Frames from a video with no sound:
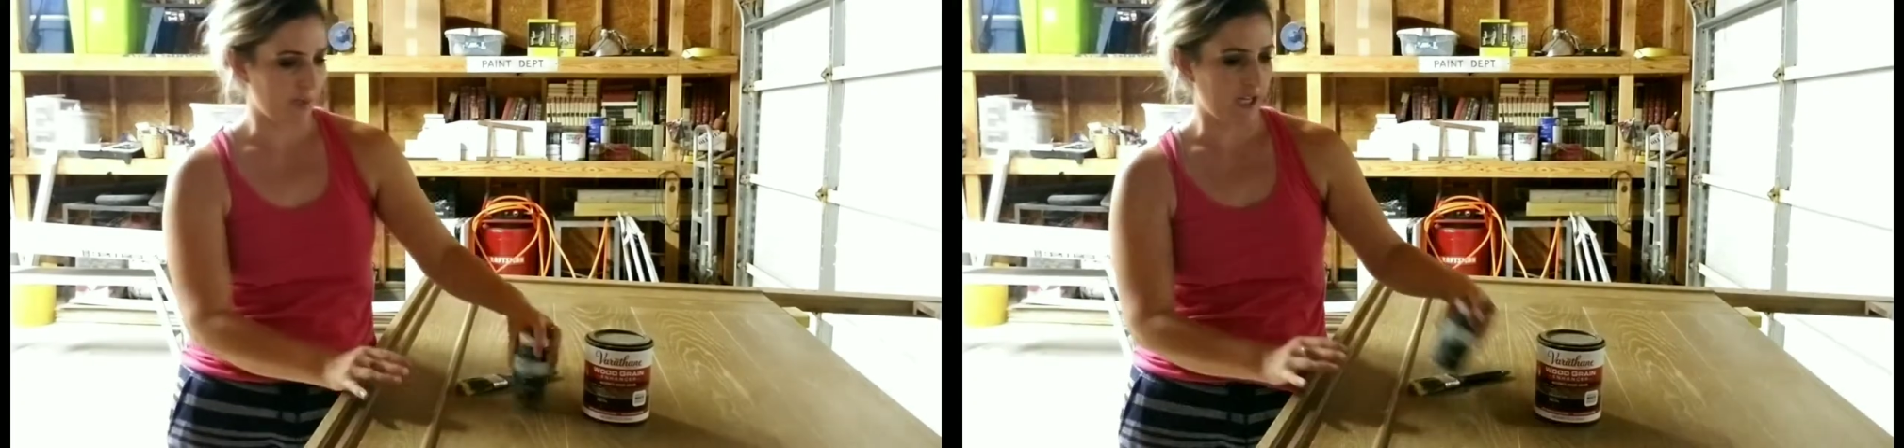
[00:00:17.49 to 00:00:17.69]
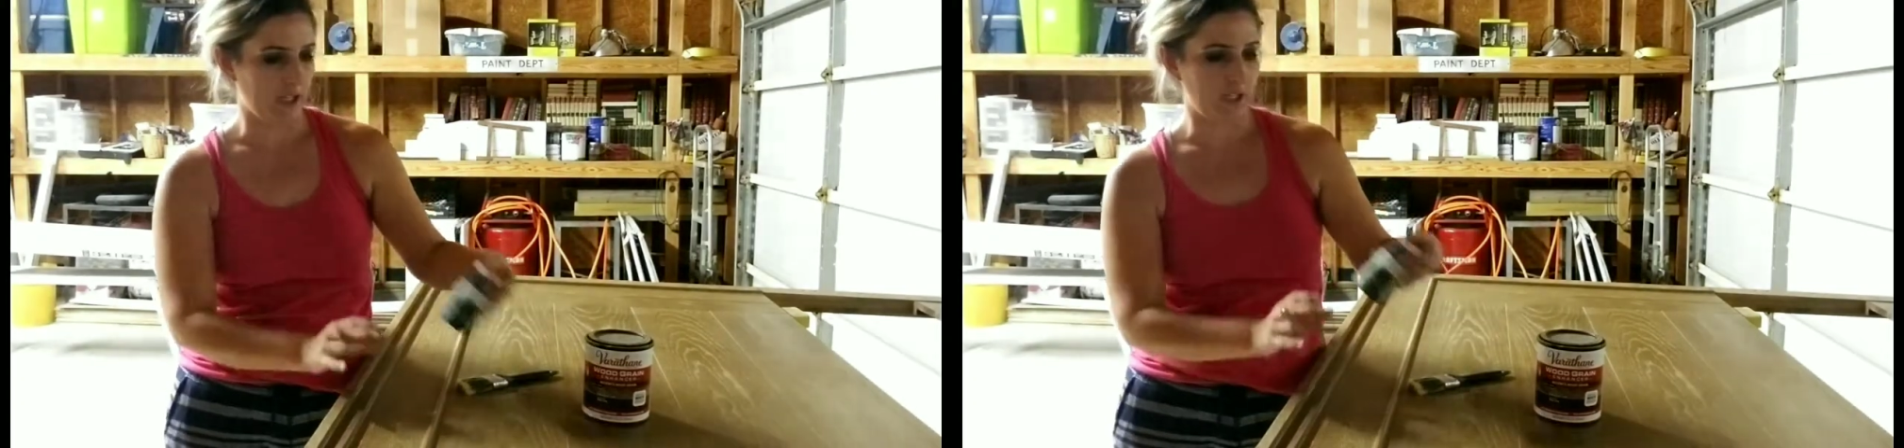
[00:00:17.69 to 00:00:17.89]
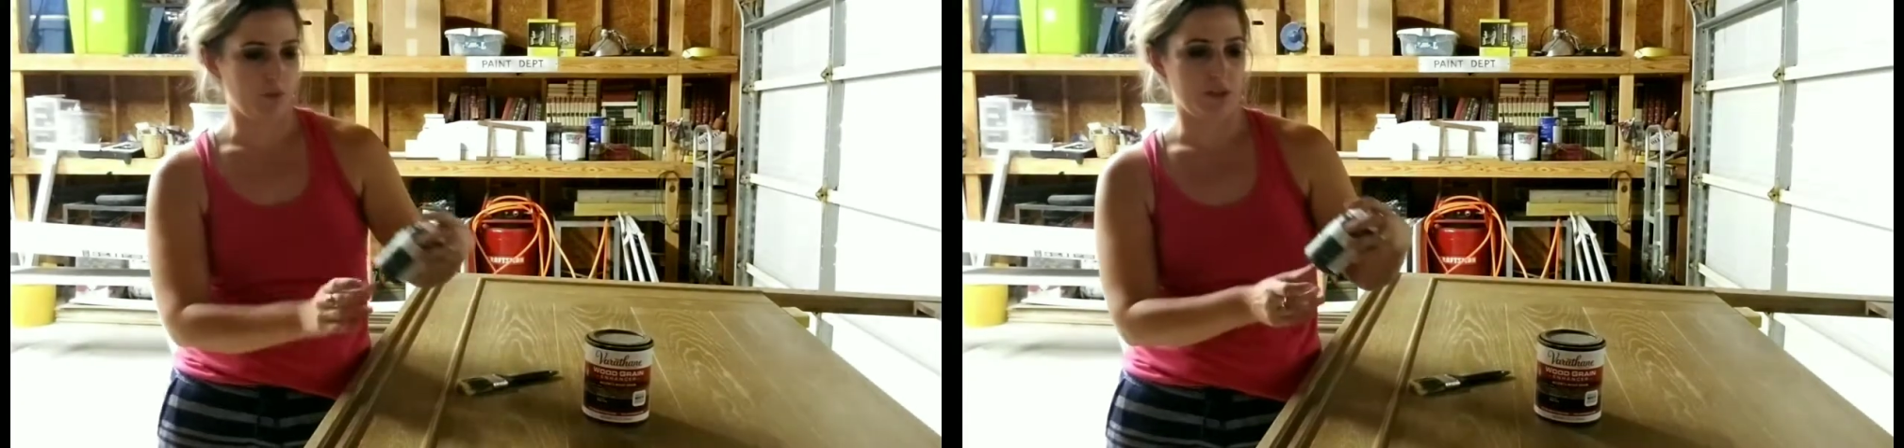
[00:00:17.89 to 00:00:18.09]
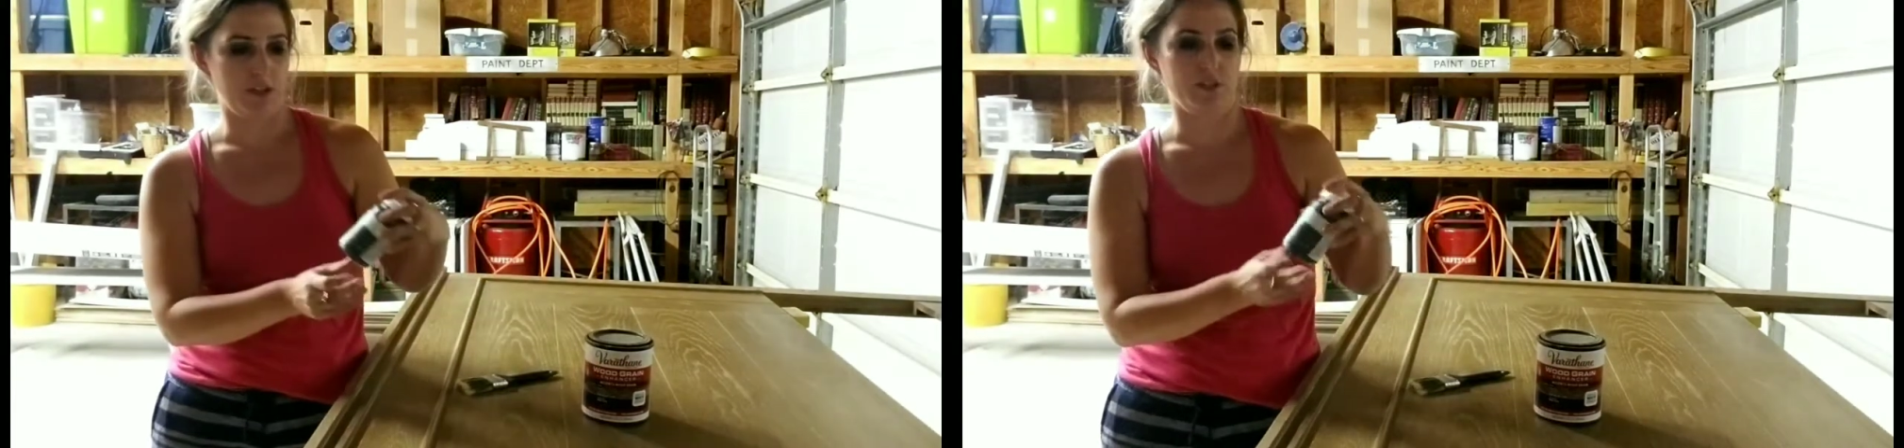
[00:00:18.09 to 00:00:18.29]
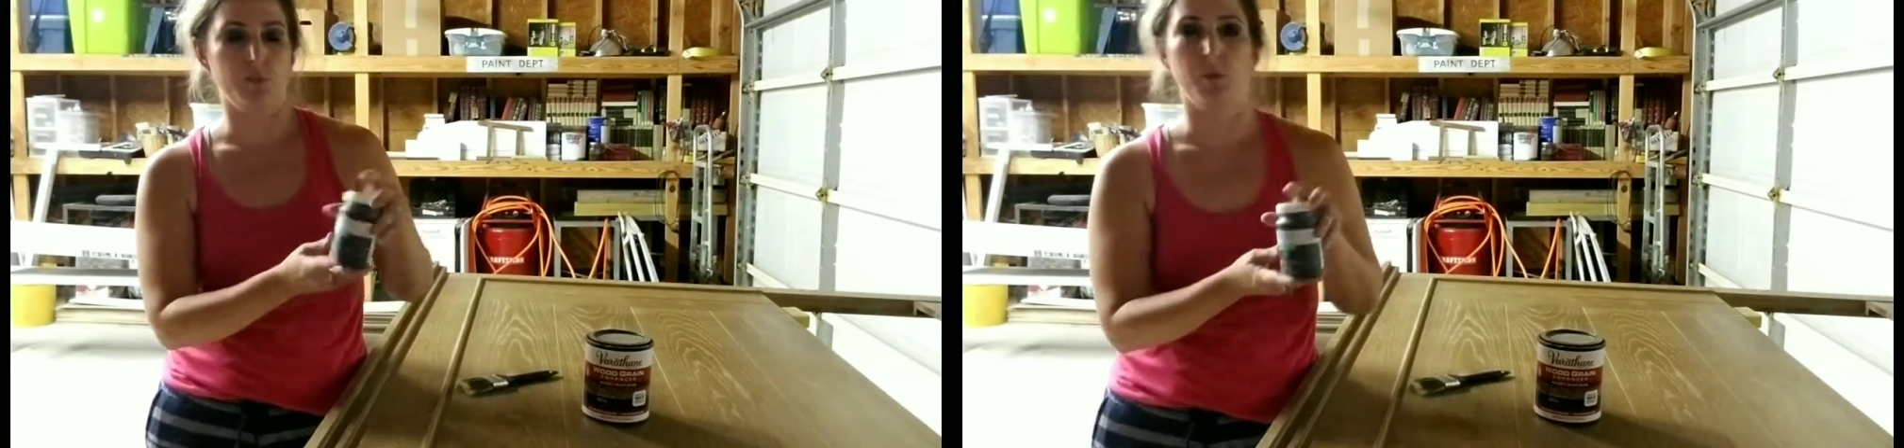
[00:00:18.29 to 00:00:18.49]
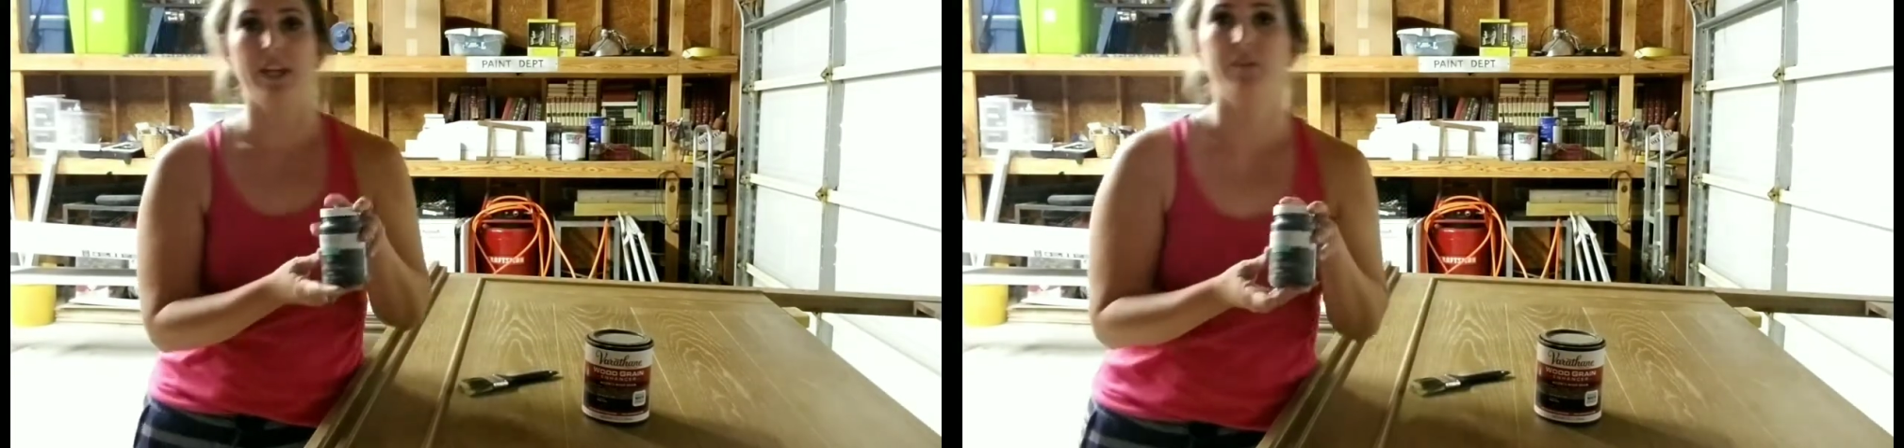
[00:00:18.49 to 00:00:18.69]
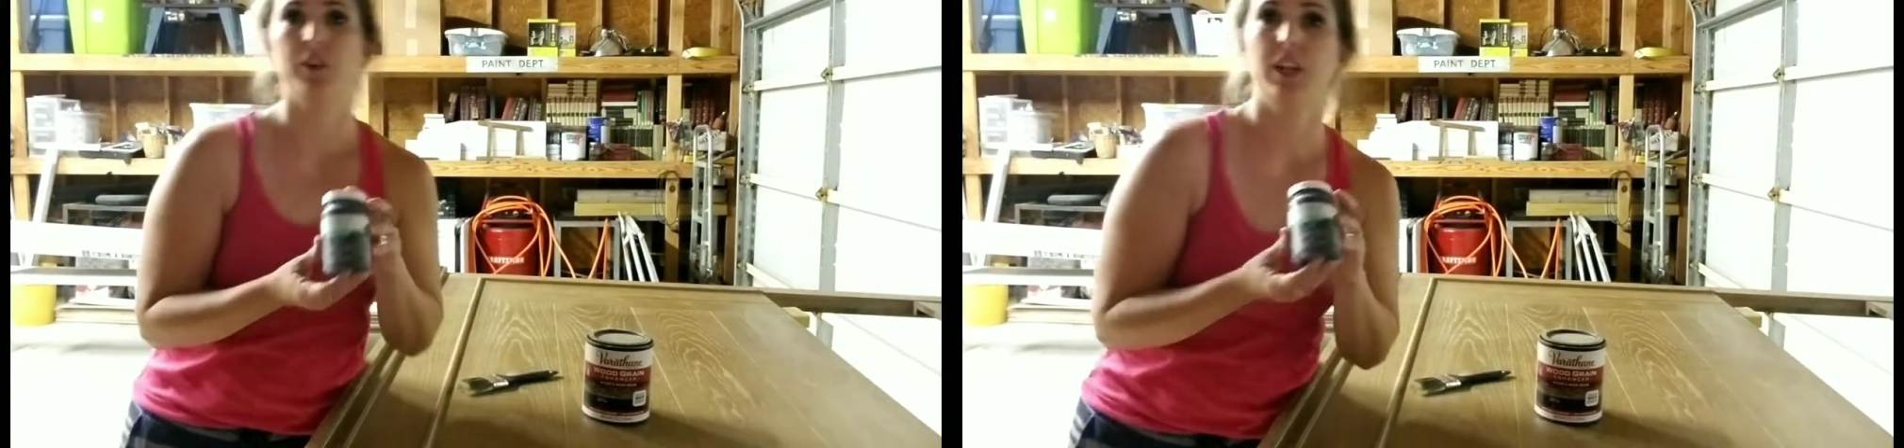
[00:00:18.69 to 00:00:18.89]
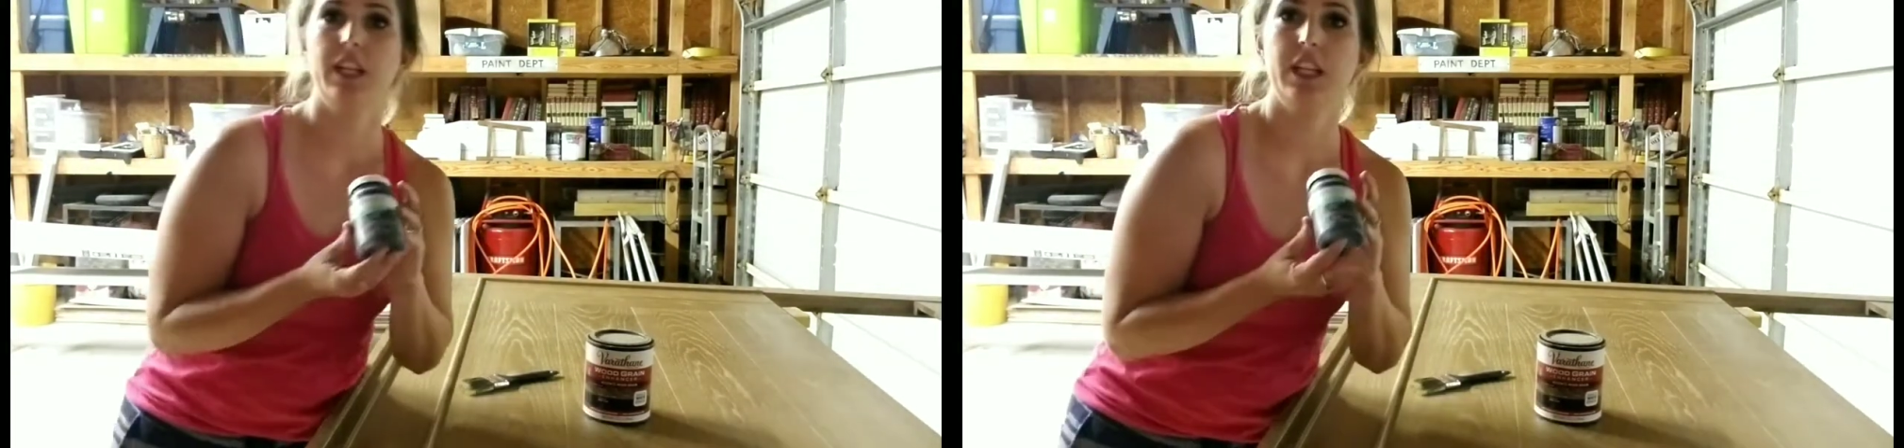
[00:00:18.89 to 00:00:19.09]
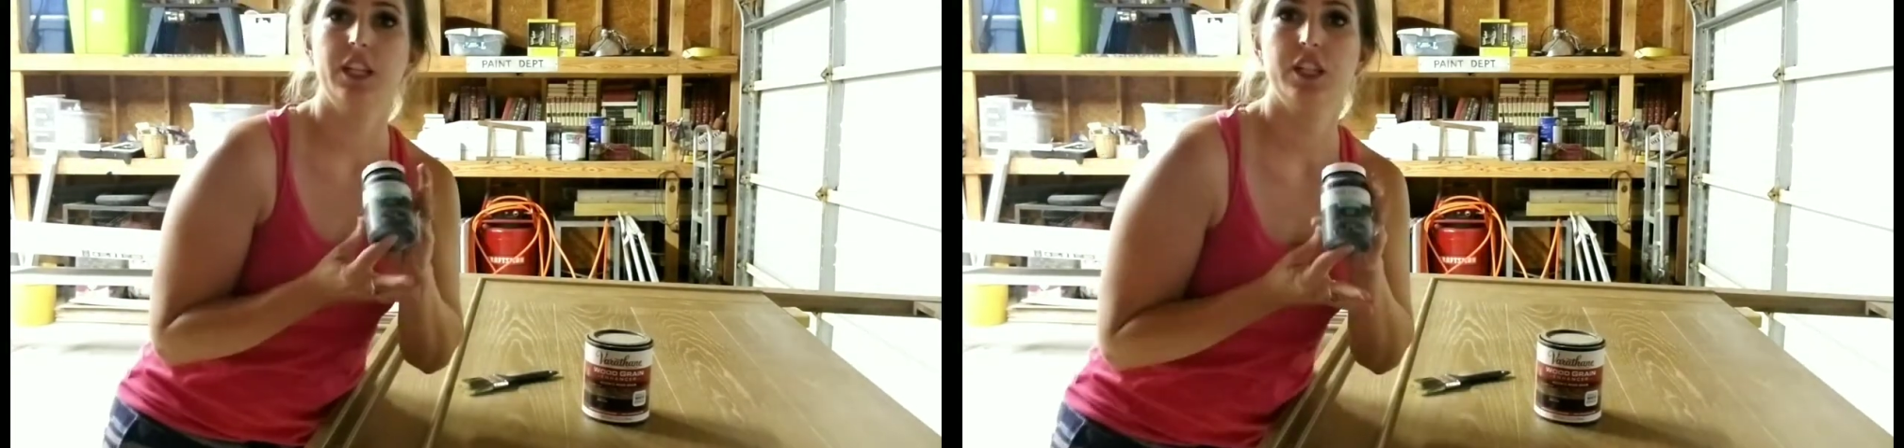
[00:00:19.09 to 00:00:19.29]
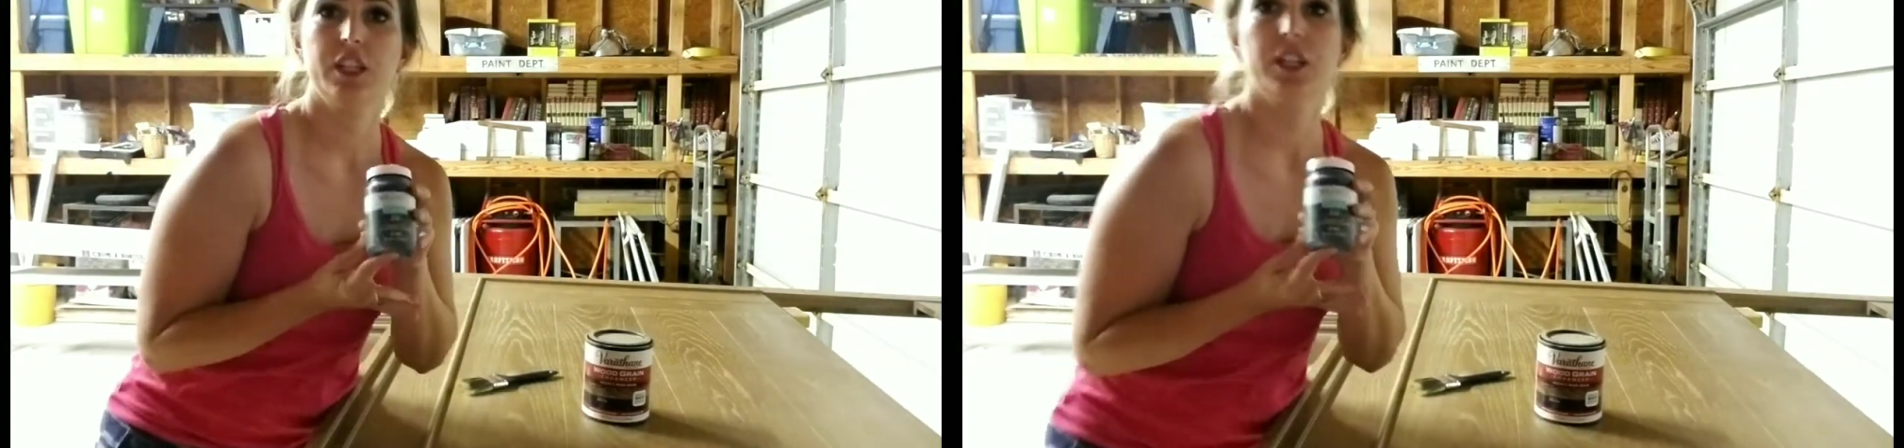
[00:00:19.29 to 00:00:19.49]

paint it with this Waverly